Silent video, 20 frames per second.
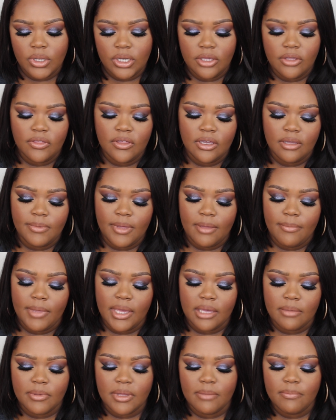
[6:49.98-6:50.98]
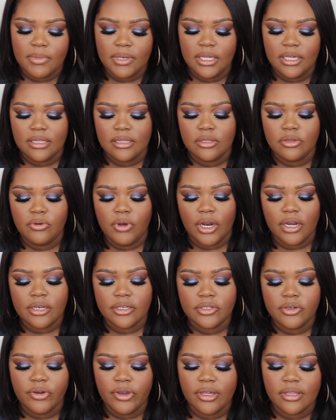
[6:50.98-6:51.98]
What do you think about makeup companies who are
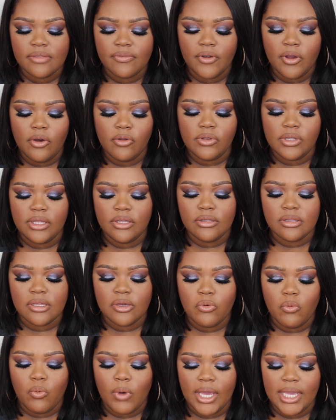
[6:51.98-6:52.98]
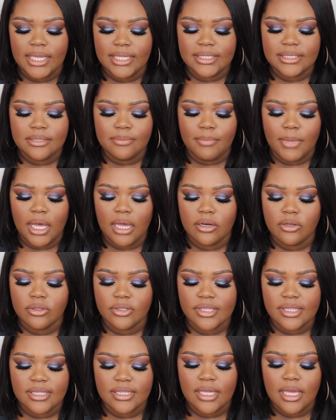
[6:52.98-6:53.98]
notorious for only using white
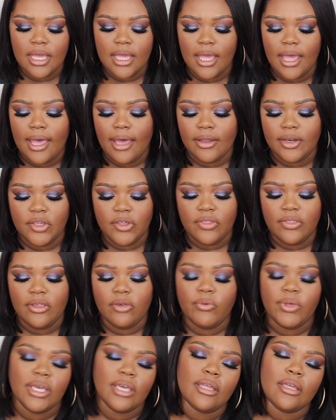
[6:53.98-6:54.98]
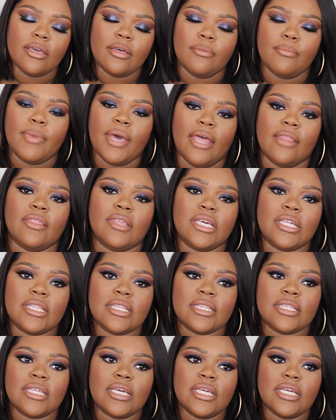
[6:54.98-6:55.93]
models? How do you think we can combat this?